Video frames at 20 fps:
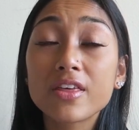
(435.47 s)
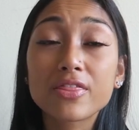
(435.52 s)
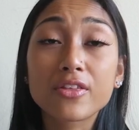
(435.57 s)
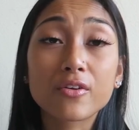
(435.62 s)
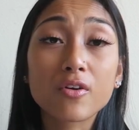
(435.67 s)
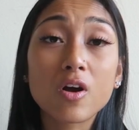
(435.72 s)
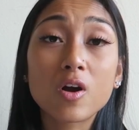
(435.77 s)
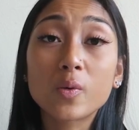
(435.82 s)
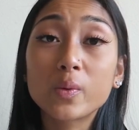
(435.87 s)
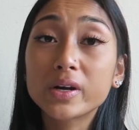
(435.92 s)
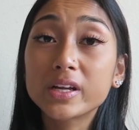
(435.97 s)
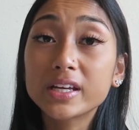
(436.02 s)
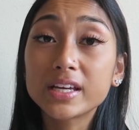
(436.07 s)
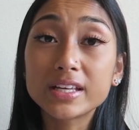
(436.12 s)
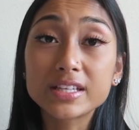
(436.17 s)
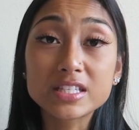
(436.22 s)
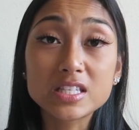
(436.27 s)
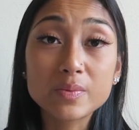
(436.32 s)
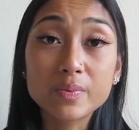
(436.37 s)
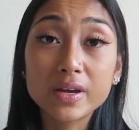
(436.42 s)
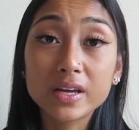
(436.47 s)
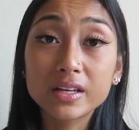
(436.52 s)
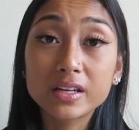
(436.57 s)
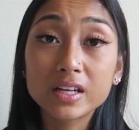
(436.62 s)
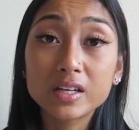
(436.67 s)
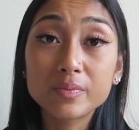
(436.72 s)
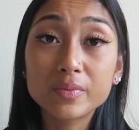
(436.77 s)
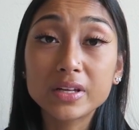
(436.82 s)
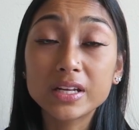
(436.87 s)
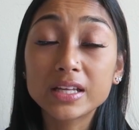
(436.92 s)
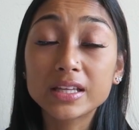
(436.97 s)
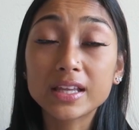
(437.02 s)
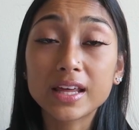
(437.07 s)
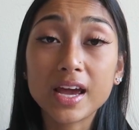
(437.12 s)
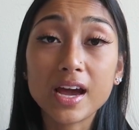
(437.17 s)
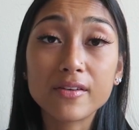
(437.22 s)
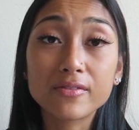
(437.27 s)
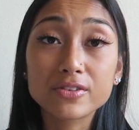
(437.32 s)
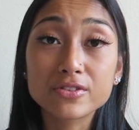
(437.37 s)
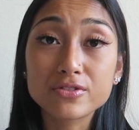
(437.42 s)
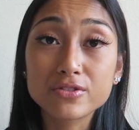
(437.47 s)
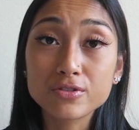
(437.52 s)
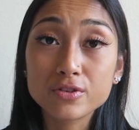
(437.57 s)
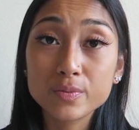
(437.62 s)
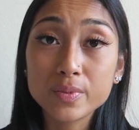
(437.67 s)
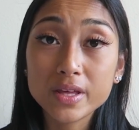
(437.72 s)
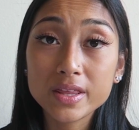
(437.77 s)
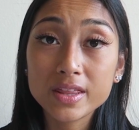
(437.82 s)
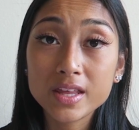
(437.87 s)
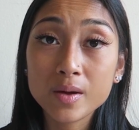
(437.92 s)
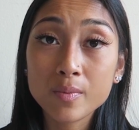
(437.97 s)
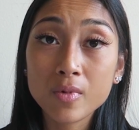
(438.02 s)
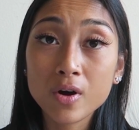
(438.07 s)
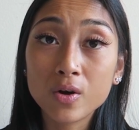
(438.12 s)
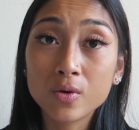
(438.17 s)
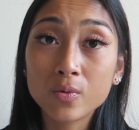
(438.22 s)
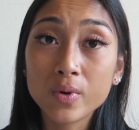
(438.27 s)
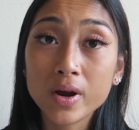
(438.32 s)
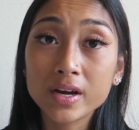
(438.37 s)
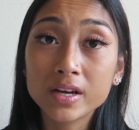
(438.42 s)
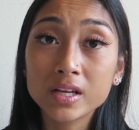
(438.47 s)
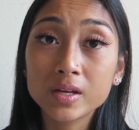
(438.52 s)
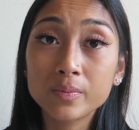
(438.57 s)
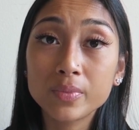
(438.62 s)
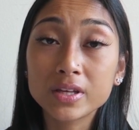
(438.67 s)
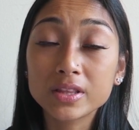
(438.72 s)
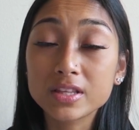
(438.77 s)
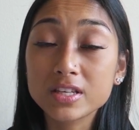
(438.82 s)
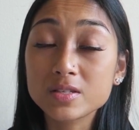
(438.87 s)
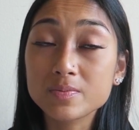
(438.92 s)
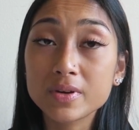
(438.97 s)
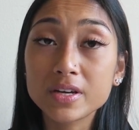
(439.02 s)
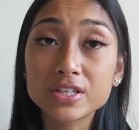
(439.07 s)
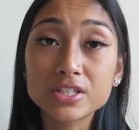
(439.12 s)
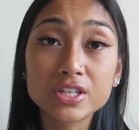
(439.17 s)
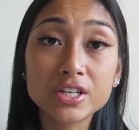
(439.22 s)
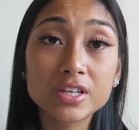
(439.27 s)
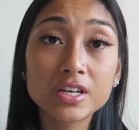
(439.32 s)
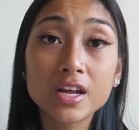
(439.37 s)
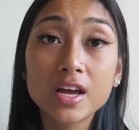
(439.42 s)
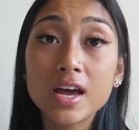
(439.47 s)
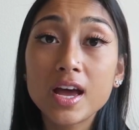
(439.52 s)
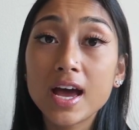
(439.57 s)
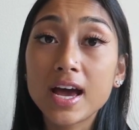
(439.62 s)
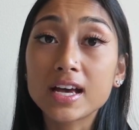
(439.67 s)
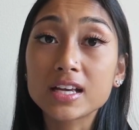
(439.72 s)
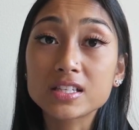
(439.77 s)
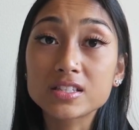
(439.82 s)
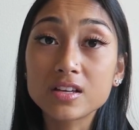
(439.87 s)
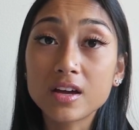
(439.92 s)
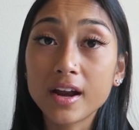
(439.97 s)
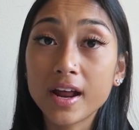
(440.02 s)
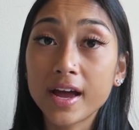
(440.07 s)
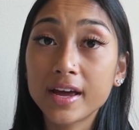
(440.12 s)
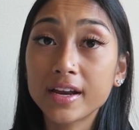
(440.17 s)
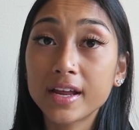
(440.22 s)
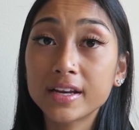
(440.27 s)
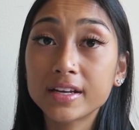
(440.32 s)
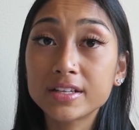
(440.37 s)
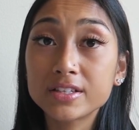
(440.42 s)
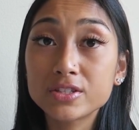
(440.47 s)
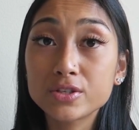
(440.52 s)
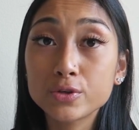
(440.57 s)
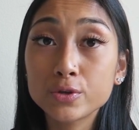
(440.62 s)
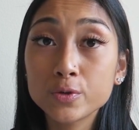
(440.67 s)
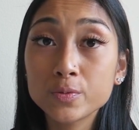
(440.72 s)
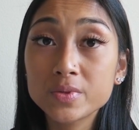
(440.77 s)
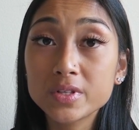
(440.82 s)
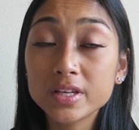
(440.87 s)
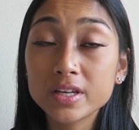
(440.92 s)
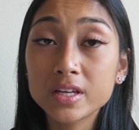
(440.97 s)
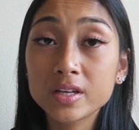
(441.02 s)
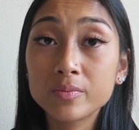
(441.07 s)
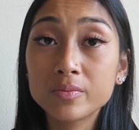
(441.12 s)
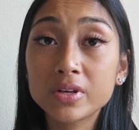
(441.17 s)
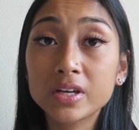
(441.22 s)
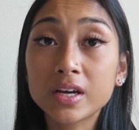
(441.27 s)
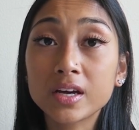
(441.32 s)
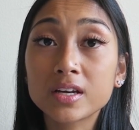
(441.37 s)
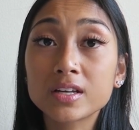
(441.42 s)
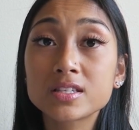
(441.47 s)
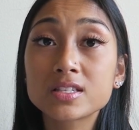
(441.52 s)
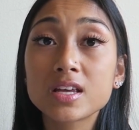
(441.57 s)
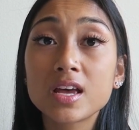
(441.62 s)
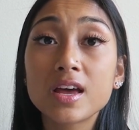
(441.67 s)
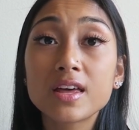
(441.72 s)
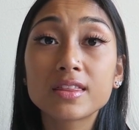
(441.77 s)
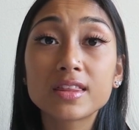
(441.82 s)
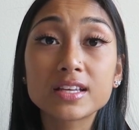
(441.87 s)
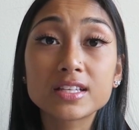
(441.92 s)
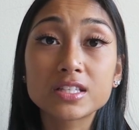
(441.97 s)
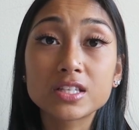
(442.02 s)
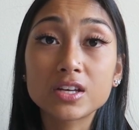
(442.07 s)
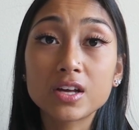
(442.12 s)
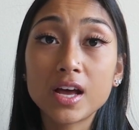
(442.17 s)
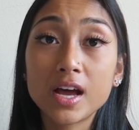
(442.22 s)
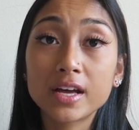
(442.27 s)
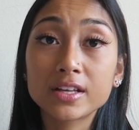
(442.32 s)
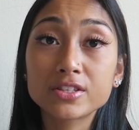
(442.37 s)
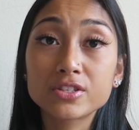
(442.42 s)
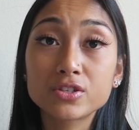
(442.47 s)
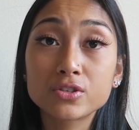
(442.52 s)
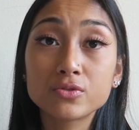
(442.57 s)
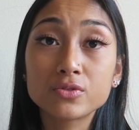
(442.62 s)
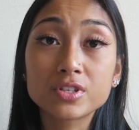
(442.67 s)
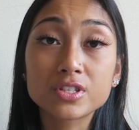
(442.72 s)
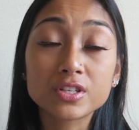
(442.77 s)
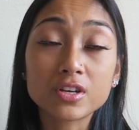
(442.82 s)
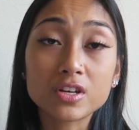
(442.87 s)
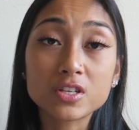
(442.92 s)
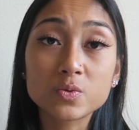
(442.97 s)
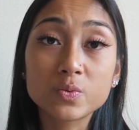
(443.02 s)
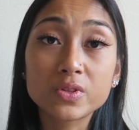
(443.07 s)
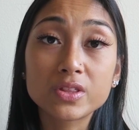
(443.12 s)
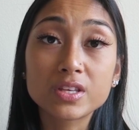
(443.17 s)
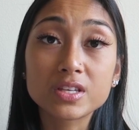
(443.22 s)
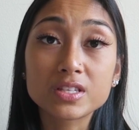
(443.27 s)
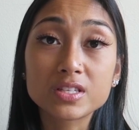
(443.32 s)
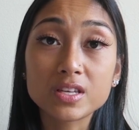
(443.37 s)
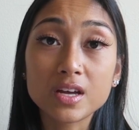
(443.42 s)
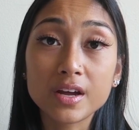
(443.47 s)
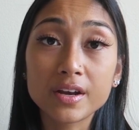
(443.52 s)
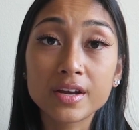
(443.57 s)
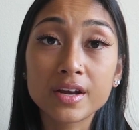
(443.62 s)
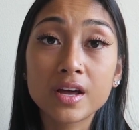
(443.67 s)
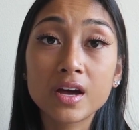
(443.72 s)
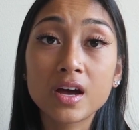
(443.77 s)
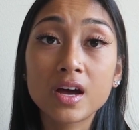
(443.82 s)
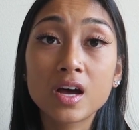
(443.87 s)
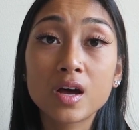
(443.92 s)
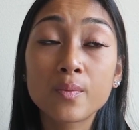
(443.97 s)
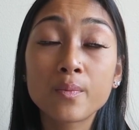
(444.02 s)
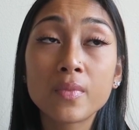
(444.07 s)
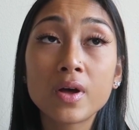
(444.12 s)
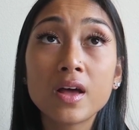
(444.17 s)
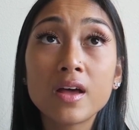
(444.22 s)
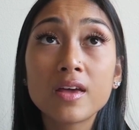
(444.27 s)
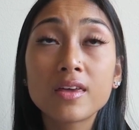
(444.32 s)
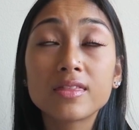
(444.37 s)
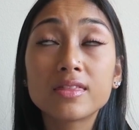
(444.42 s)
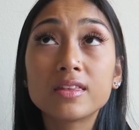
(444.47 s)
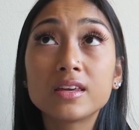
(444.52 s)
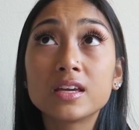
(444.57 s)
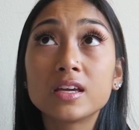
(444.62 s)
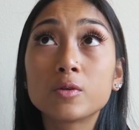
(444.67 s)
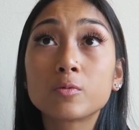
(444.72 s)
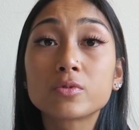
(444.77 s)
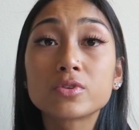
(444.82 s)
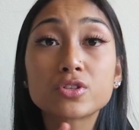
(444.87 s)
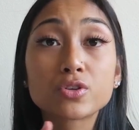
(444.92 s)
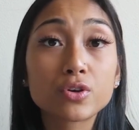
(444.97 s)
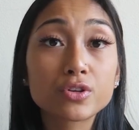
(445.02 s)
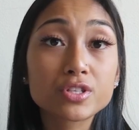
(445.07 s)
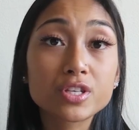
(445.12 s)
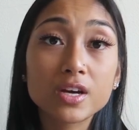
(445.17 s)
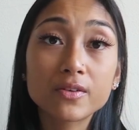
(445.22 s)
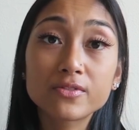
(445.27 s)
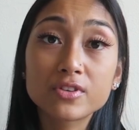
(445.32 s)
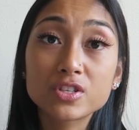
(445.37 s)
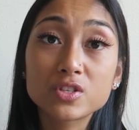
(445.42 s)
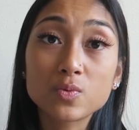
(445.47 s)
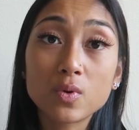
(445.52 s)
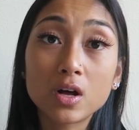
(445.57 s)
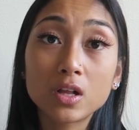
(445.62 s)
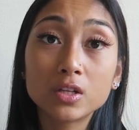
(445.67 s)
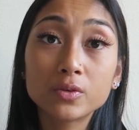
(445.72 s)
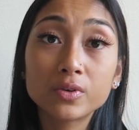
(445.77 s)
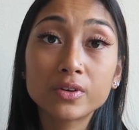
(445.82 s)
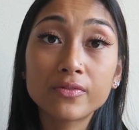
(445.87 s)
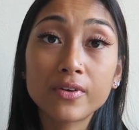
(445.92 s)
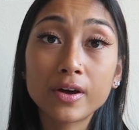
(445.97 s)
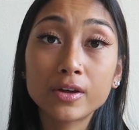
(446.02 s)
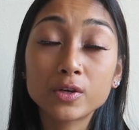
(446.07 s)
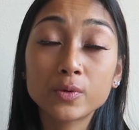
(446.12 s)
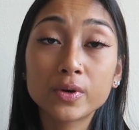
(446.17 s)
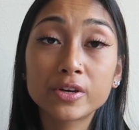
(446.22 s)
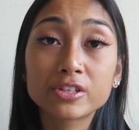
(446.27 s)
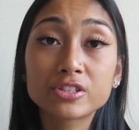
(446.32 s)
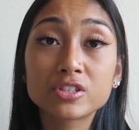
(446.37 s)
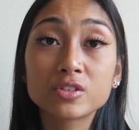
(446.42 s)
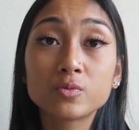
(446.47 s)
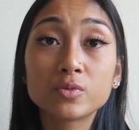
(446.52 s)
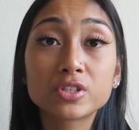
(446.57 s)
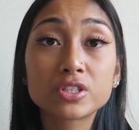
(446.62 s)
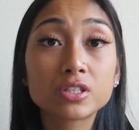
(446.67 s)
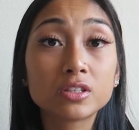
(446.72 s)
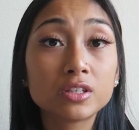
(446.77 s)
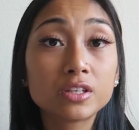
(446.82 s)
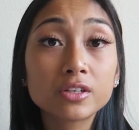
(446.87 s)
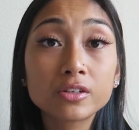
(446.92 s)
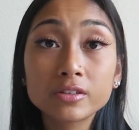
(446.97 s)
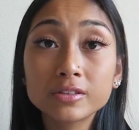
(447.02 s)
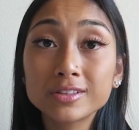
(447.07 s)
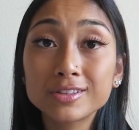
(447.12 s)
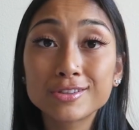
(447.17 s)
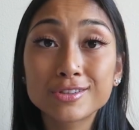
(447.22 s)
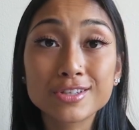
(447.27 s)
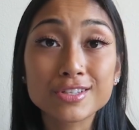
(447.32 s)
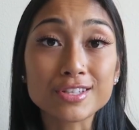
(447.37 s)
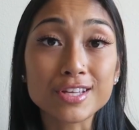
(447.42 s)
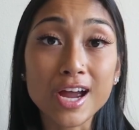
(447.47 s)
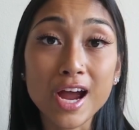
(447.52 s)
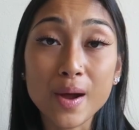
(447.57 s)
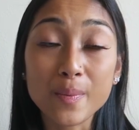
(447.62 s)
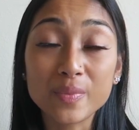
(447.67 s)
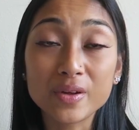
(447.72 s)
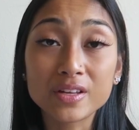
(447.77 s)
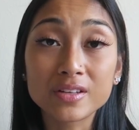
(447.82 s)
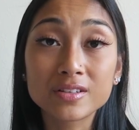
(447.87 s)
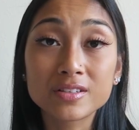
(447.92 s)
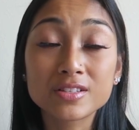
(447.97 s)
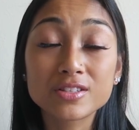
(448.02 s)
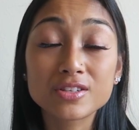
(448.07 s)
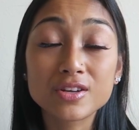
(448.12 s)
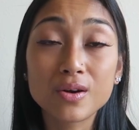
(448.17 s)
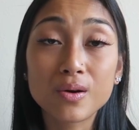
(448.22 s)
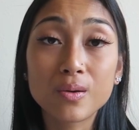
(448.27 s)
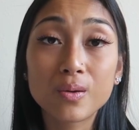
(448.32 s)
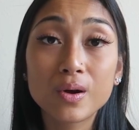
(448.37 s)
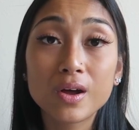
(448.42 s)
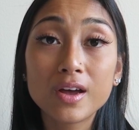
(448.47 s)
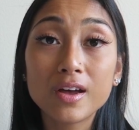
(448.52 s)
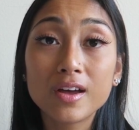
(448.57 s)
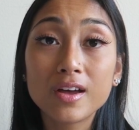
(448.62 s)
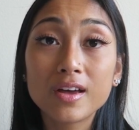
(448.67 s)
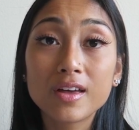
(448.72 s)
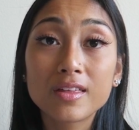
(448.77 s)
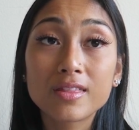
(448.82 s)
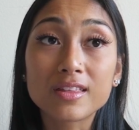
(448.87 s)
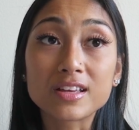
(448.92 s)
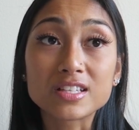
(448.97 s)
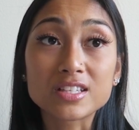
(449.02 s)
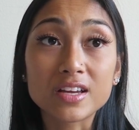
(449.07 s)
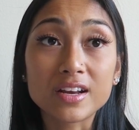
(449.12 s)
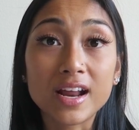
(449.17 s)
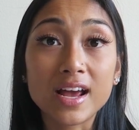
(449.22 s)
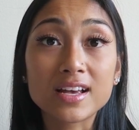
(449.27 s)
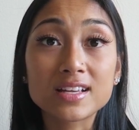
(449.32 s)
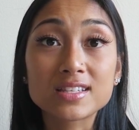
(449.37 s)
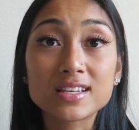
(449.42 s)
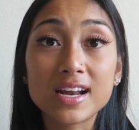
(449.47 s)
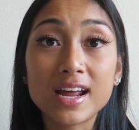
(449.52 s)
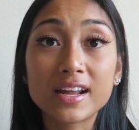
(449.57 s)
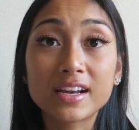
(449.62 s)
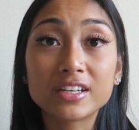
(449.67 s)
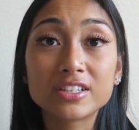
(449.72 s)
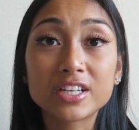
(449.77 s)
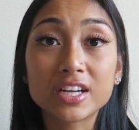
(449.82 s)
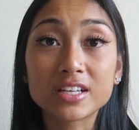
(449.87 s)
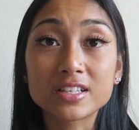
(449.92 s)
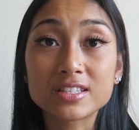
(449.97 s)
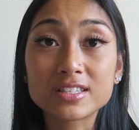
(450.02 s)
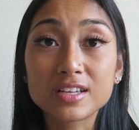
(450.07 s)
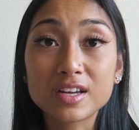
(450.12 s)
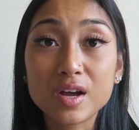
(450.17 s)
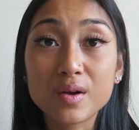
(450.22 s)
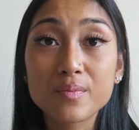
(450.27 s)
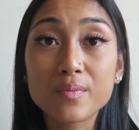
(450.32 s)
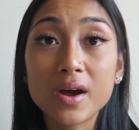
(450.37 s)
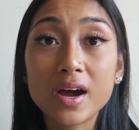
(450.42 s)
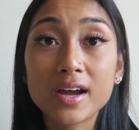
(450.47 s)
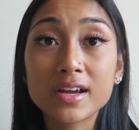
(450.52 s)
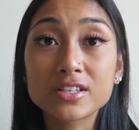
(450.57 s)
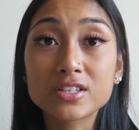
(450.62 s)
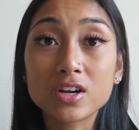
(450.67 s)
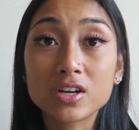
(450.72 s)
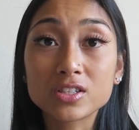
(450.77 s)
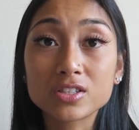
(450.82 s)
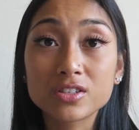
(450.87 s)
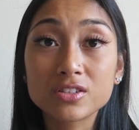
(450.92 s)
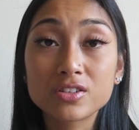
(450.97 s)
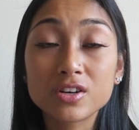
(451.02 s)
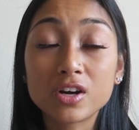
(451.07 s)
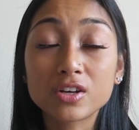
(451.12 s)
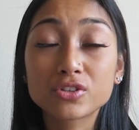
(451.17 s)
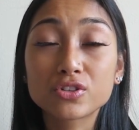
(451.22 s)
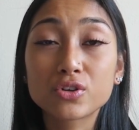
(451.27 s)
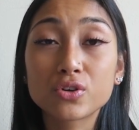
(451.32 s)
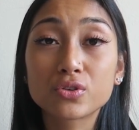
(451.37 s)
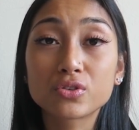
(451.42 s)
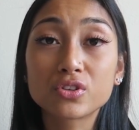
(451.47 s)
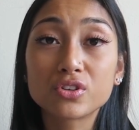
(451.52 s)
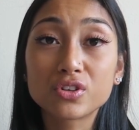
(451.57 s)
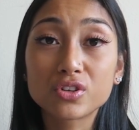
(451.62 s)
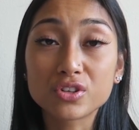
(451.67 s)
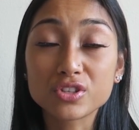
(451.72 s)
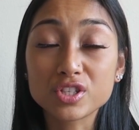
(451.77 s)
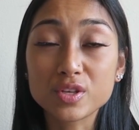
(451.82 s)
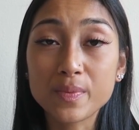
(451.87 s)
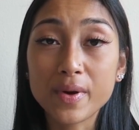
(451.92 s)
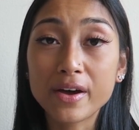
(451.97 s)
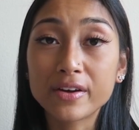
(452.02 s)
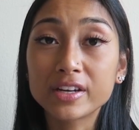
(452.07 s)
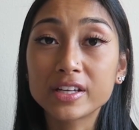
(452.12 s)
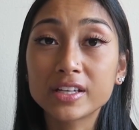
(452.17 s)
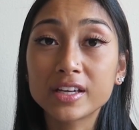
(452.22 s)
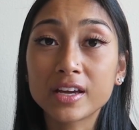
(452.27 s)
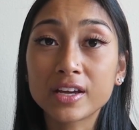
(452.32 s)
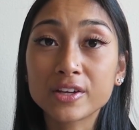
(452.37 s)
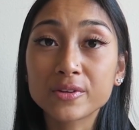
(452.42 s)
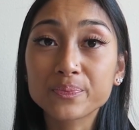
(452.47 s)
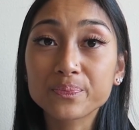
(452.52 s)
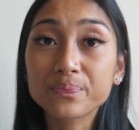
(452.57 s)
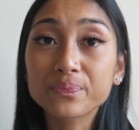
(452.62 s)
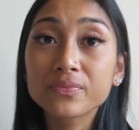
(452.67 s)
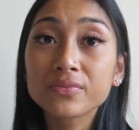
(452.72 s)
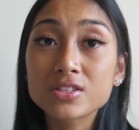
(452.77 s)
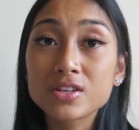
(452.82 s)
They're already intubated, meaning they have a tube in them already. But this patient has not had any tubes in because they still had to discuss with the son um, the results of the swallow evaluation, which literally just happened. So the son hasn't had a chance to come by, talk to the doctor or the nurse about it yet.